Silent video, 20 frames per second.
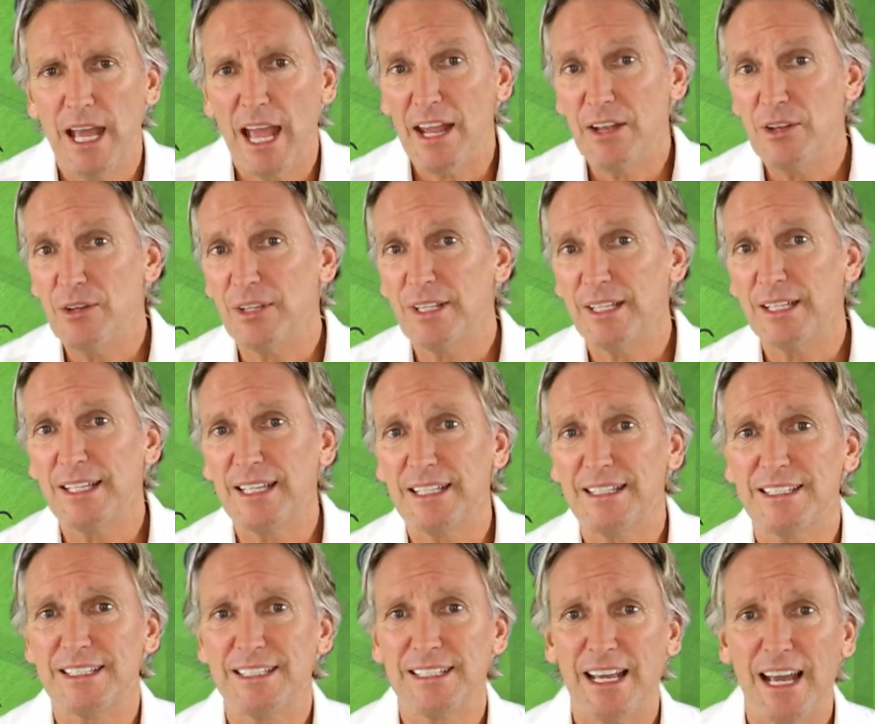and you can get
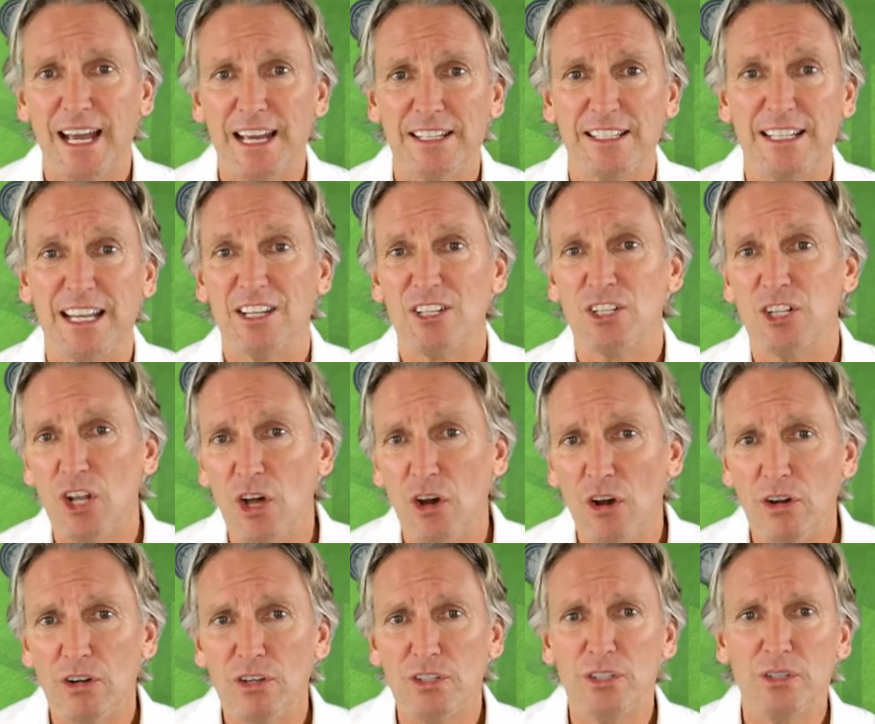started as
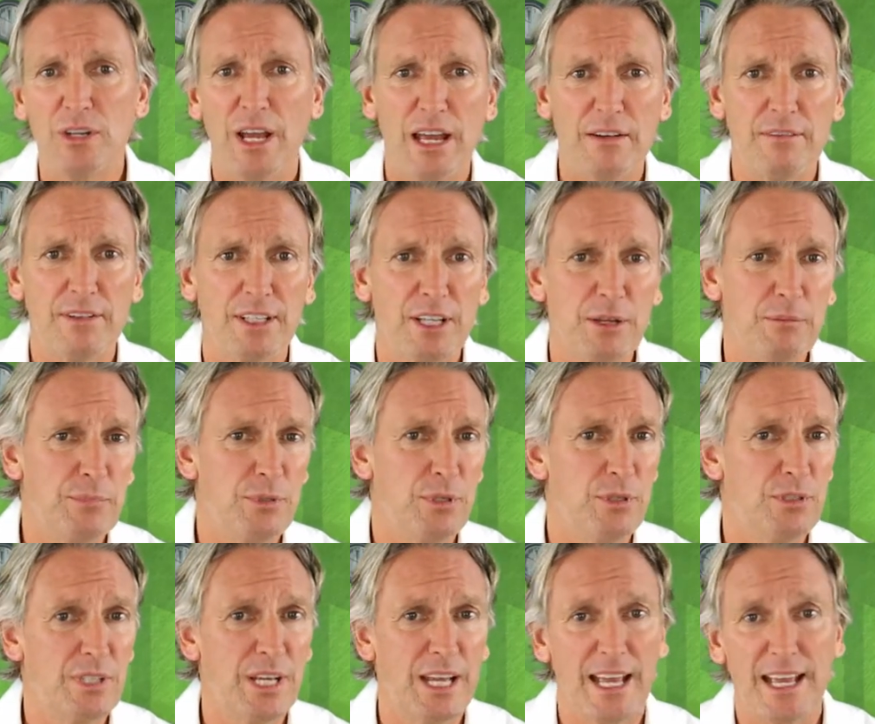long as you have a
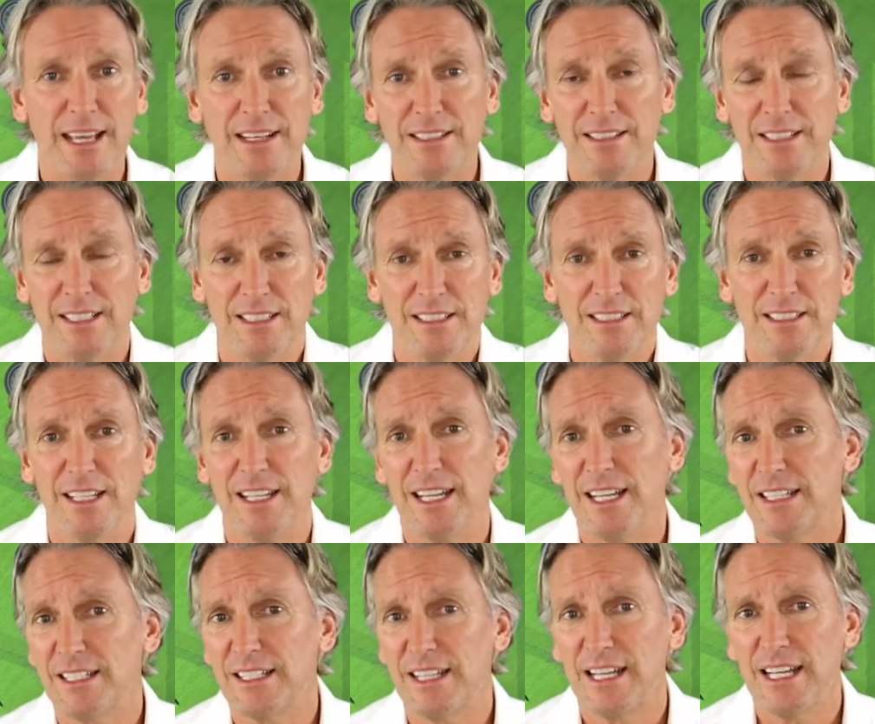computer and an
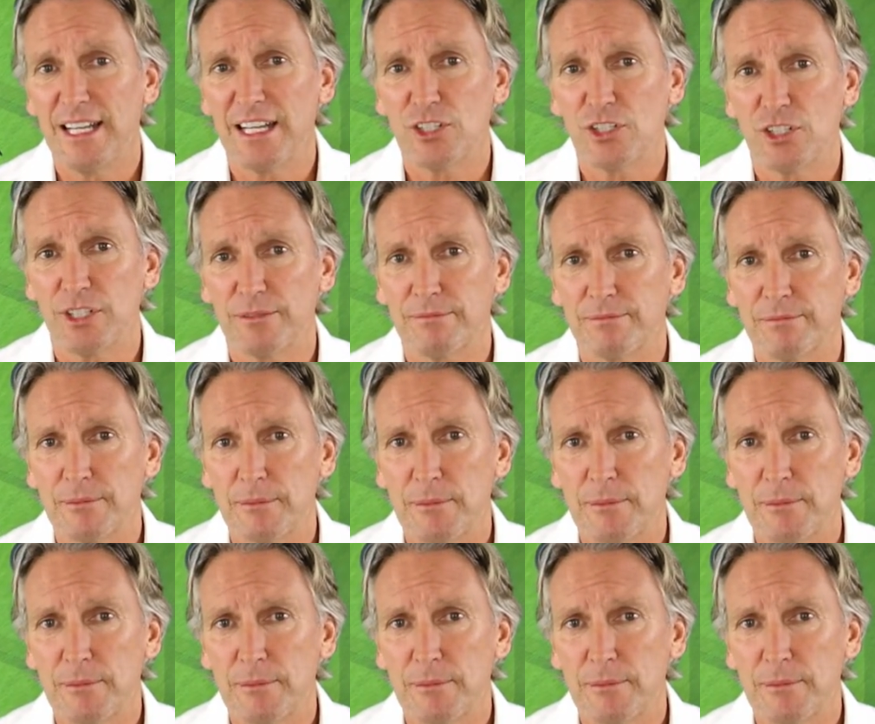internet connection.